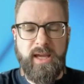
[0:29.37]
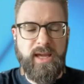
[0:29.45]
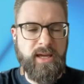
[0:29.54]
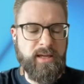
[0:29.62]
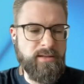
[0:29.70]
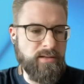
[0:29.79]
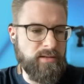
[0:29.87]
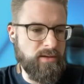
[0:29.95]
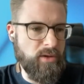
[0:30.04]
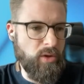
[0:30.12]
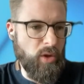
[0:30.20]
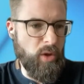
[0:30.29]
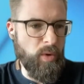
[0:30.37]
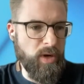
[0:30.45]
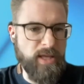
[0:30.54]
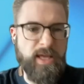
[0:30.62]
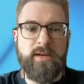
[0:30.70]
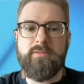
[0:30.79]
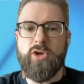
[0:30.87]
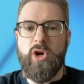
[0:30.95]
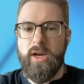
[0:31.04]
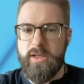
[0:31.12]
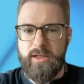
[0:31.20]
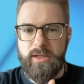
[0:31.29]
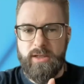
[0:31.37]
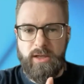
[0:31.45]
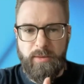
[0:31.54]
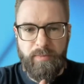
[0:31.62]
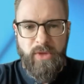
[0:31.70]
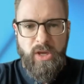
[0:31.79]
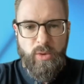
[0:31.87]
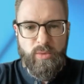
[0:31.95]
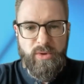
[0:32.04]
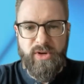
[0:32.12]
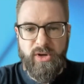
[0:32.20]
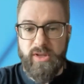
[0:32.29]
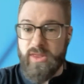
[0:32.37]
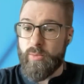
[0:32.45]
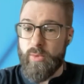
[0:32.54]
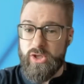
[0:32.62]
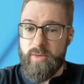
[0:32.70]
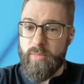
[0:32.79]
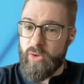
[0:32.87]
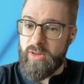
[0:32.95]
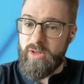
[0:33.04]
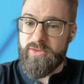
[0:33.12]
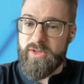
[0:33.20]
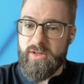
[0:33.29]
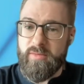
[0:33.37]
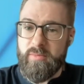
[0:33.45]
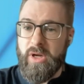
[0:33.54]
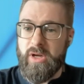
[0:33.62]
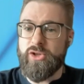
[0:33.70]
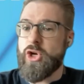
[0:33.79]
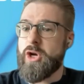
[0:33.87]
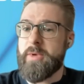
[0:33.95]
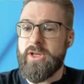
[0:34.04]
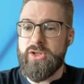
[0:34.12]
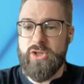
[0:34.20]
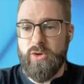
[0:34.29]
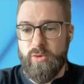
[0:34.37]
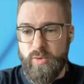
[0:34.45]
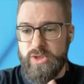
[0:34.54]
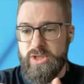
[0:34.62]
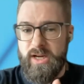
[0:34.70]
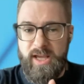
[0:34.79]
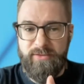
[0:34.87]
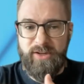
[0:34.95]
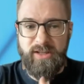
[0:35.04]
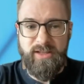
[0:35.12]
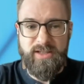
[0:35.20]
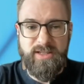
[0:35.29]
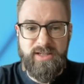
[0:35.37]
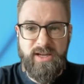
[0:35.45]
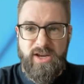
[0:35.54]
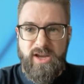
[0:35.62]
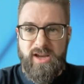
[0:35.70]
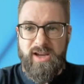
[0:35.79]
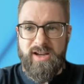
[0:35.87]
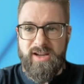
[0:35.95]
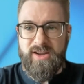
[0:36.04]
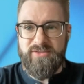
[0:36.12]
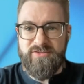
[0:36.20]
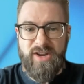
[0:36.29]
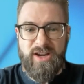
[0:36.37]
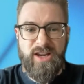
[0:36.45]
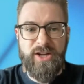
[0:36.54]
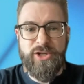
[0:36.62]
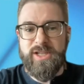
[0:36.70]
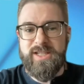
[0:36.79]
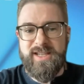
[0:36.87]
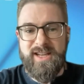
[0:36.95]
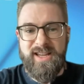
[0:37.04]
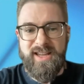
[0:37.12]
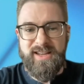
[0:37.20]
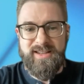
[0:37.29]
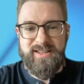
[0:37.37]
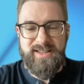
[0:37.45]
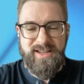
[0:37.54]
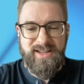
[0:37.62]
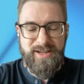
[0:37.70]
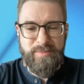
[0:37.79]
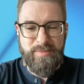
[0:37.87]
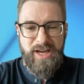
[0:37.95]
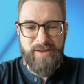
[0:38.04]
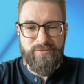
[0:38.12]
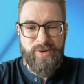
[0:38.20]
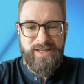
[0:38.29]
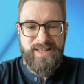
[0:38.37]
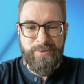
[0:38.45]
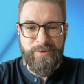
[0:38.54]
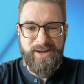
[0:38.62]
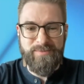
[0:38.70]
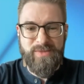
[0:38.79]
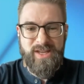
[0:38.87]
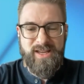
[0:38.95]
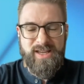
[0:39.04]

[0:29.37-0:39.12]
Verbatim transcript: And when I then contacted him, we found out that we actually both lived in Berlin, Germany, so we started having these uh, fun lunches and uh, became friends that way.